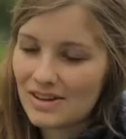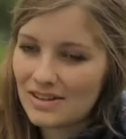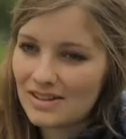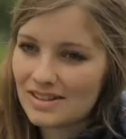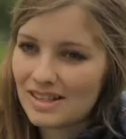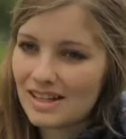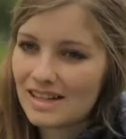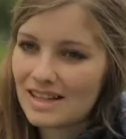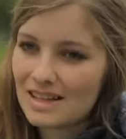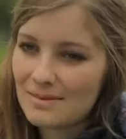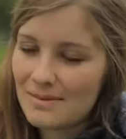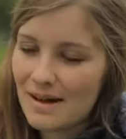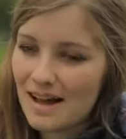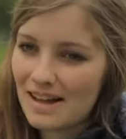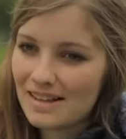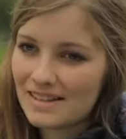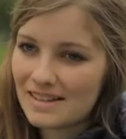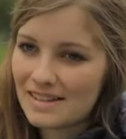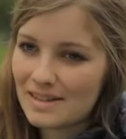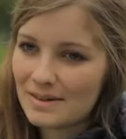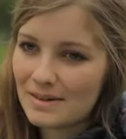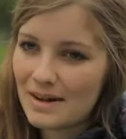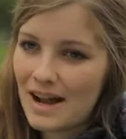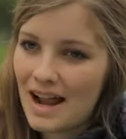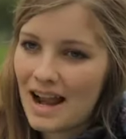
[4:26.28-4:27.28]
sadly
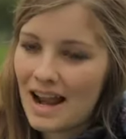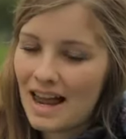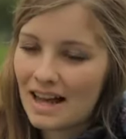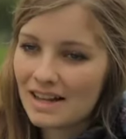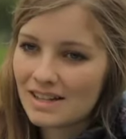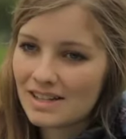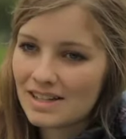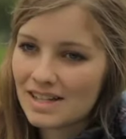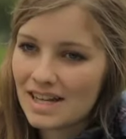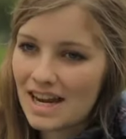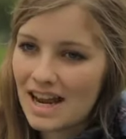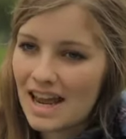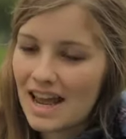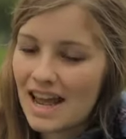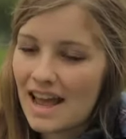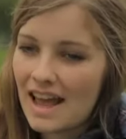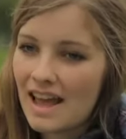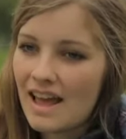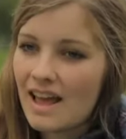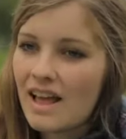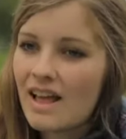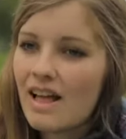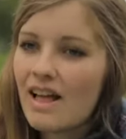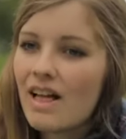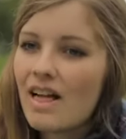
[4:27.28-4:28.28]
passed away last
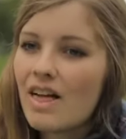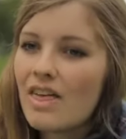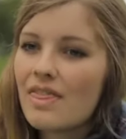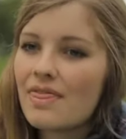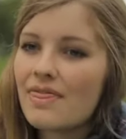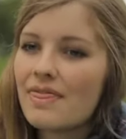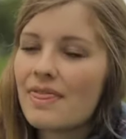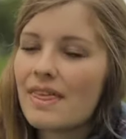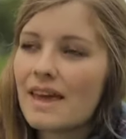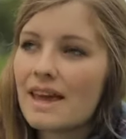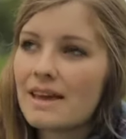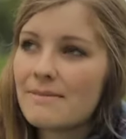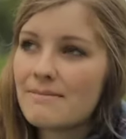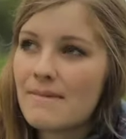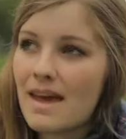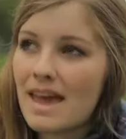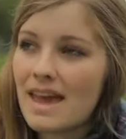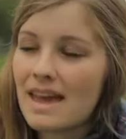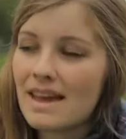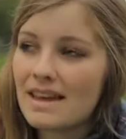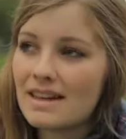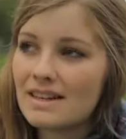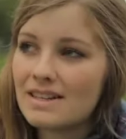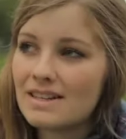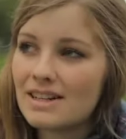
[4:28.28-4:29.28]
year, they
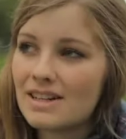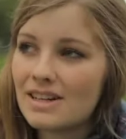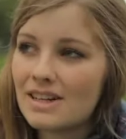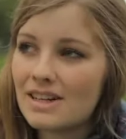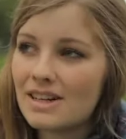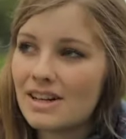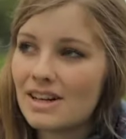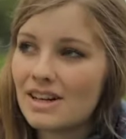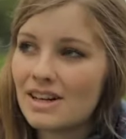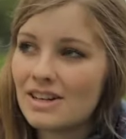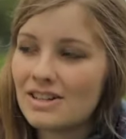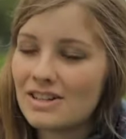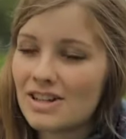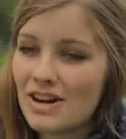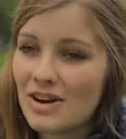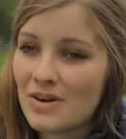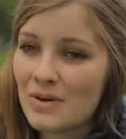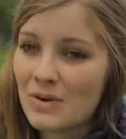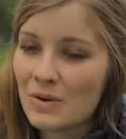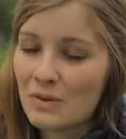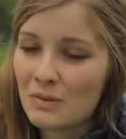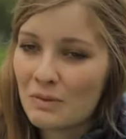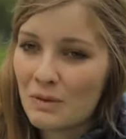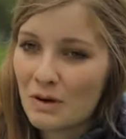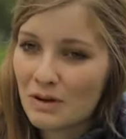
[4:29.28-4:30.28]
made a
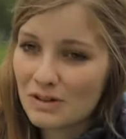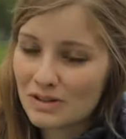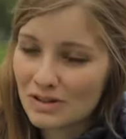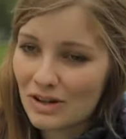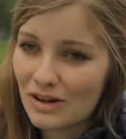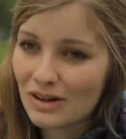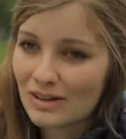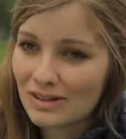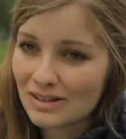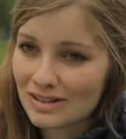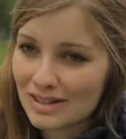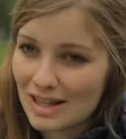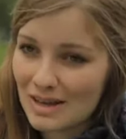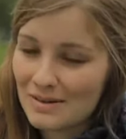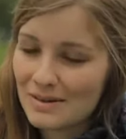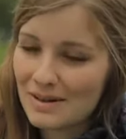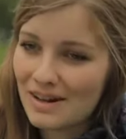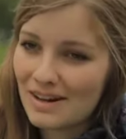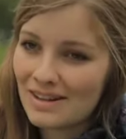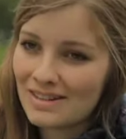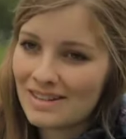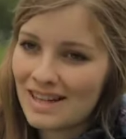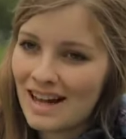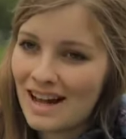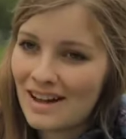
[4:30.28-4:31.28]
joke of what songs they were
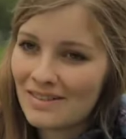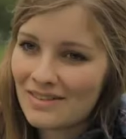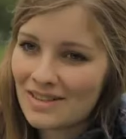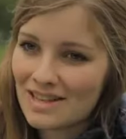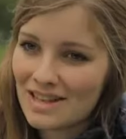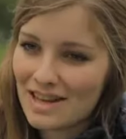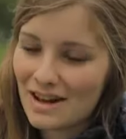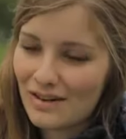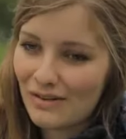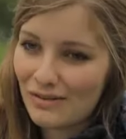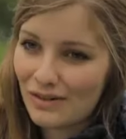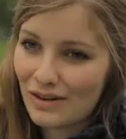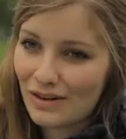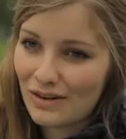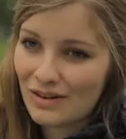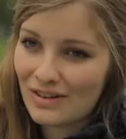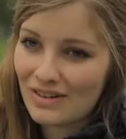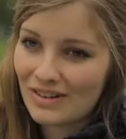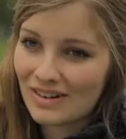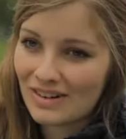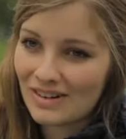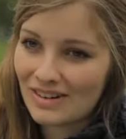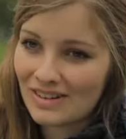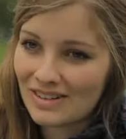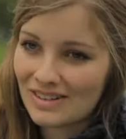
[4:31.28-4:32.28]
going to have at their
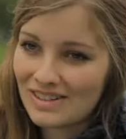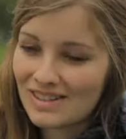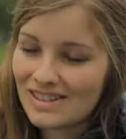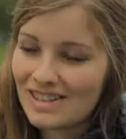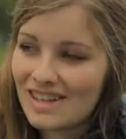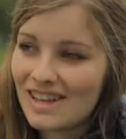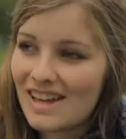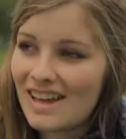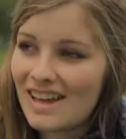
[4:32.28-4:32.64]
funerals.